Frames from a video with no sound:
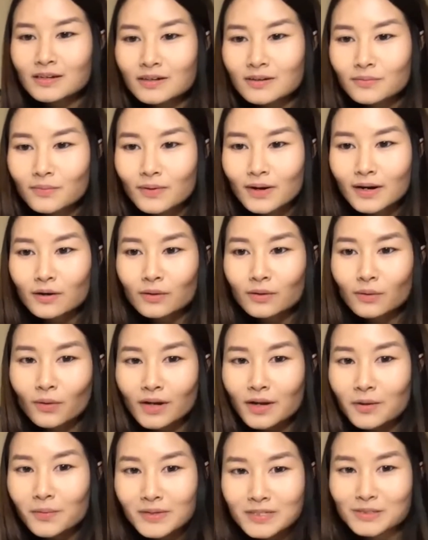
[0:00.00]
while
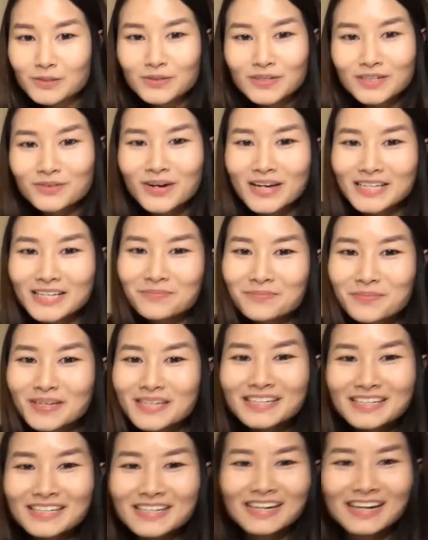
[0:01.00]
Lola was doing her recipe,
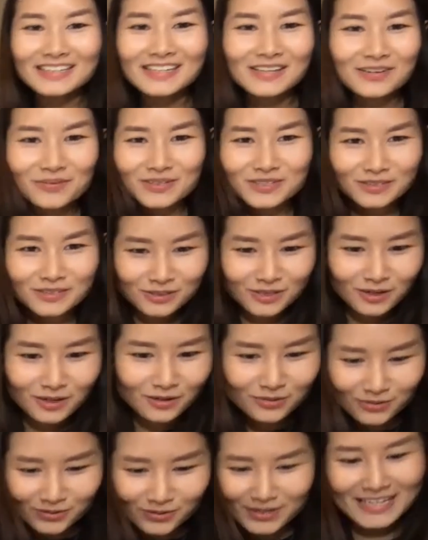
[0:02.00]
and it was so
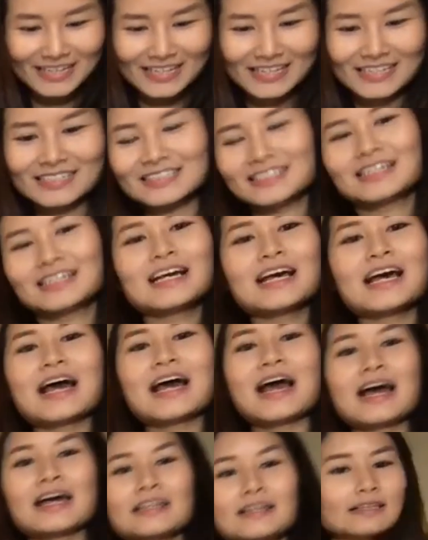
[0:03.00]
quick.
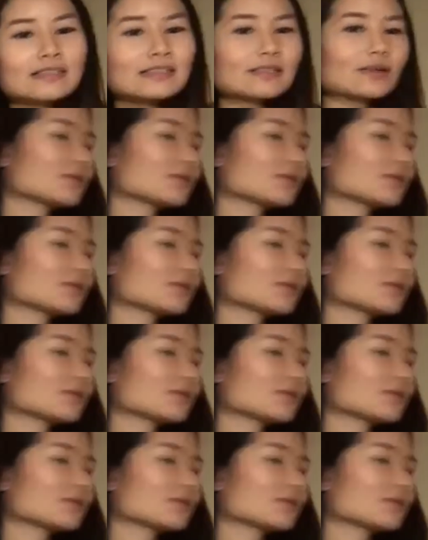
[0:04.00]
And so